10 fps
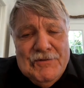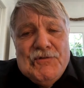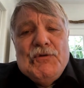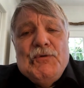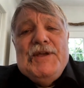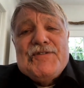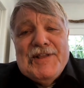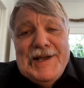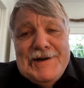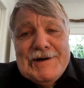2 weeks
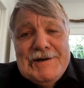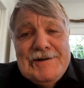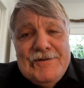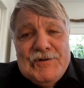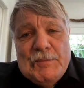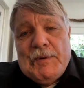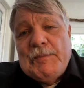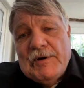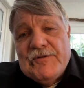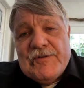later, she
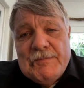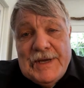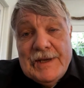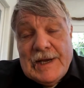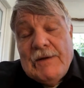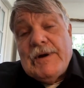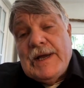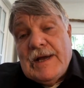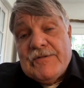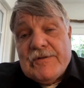proposed to me. I would
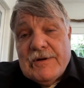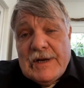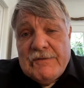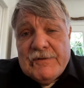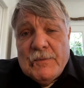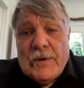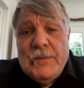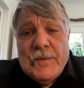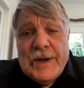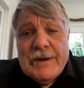have asked her after
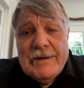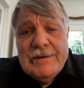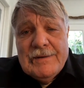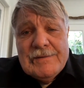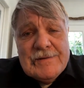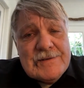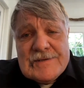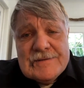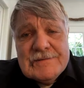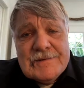1 week.
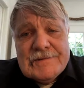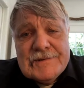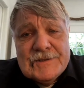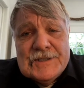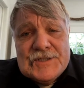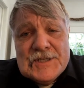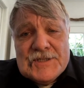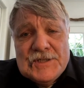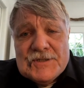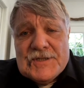So
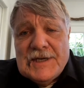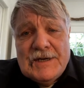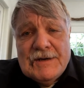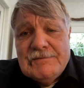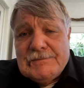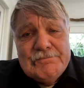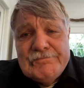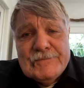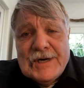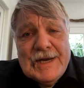36 years later,
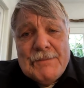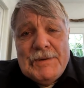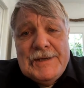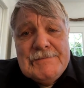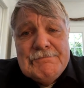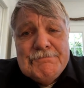we're happy.